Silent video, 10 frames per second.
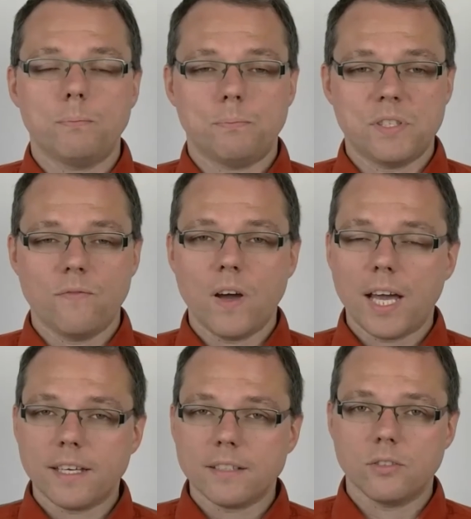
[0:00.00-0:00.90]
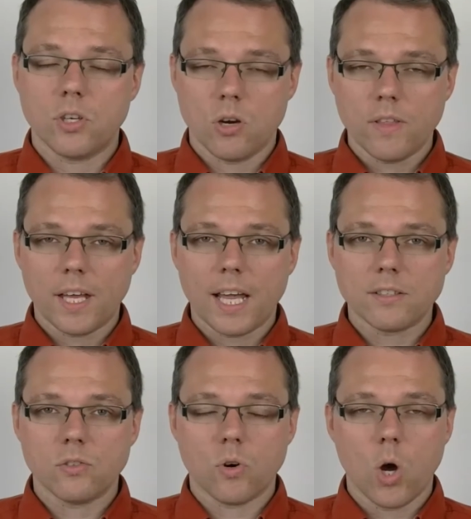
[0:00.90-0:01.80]
device, that
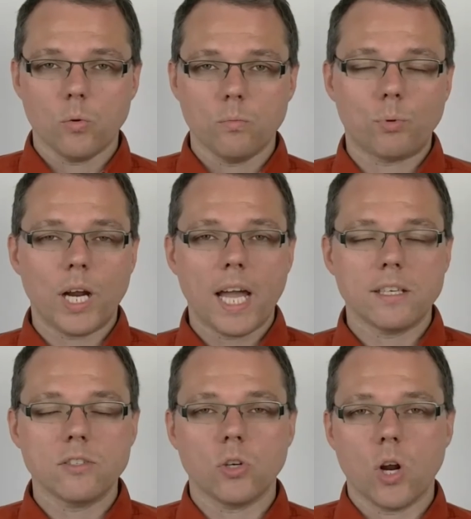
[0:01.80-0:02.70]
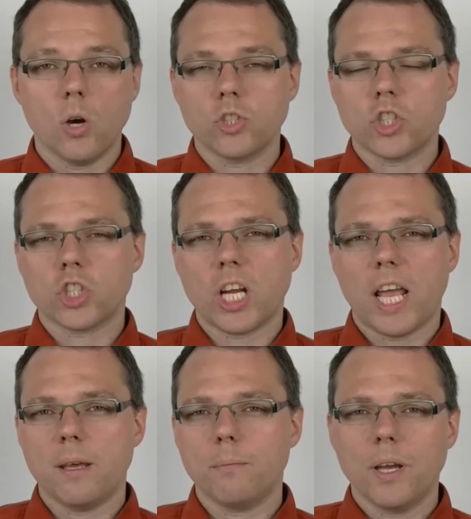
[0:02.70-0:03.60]
has your own brand, your own
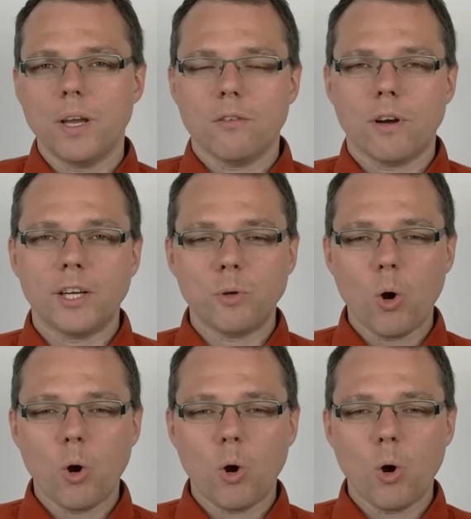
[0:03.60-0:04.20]
shape, right?